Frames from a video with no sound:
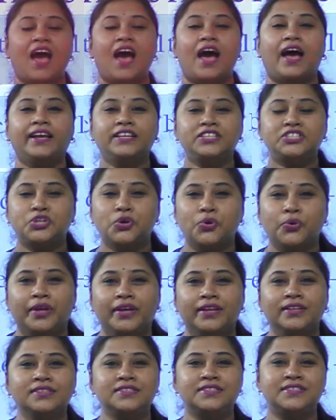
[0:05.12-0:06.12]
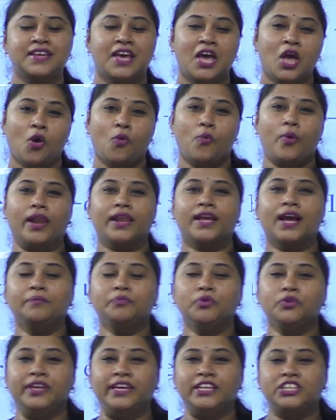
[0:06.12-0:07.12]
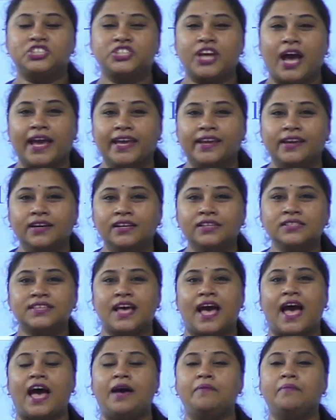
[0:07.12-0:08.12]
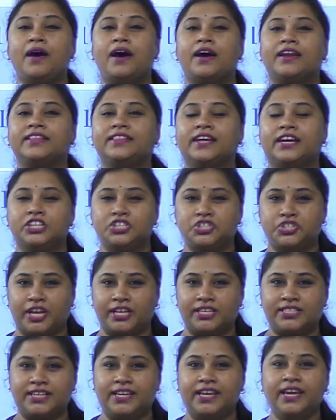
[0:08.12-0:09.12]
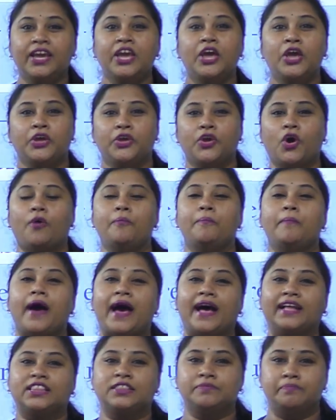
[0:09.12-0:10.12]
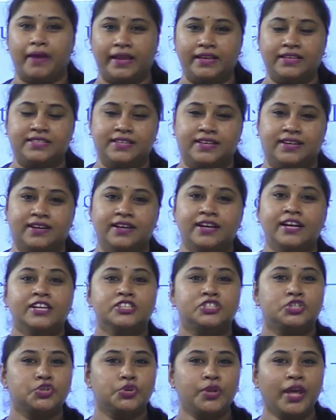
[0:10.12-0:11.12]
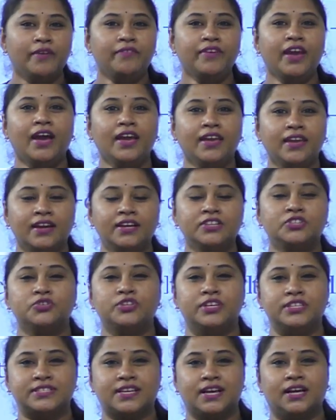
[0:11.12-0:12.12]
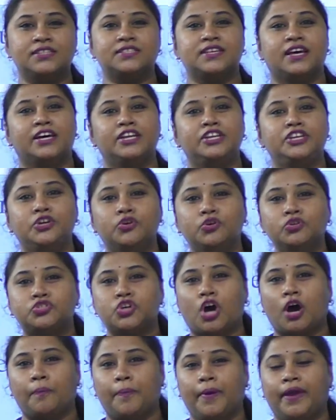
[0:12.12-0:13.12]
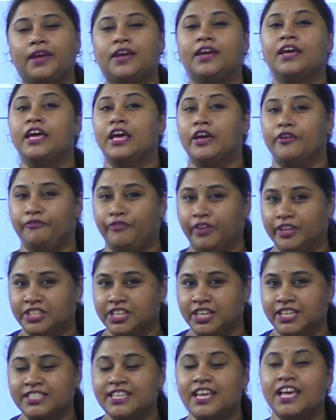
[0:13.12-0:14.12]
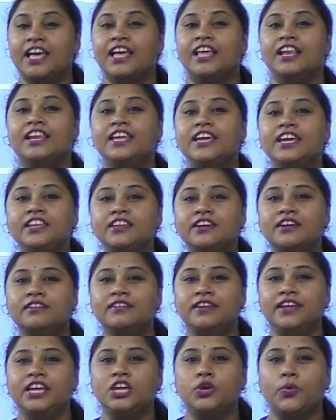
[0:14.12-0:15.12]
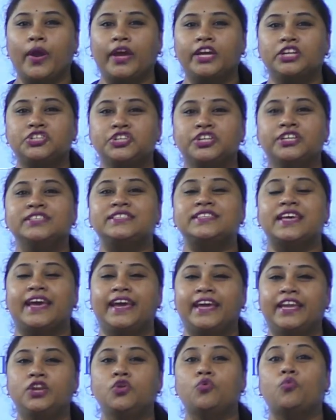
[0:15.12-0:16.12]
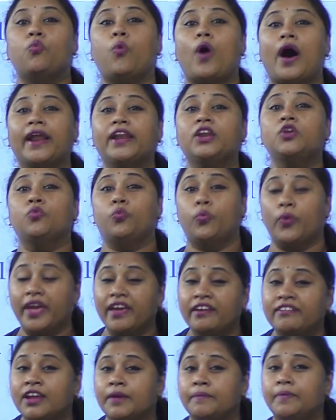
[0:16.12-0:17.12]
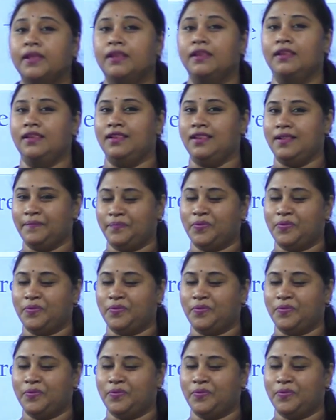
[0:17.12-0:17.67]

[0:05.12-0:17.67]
Hi students, welcome to Teachtigers. I'm Haritha Shetty, your math mentor. So today we are here to discuss a new topic which is linear equations in one variable.